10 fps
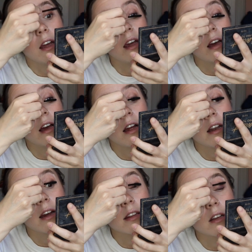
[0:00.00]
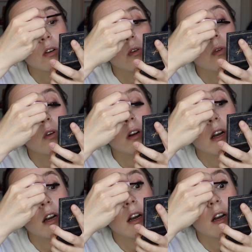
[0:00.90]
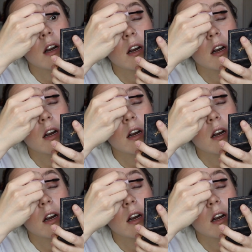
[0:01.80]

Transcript: and at the corner.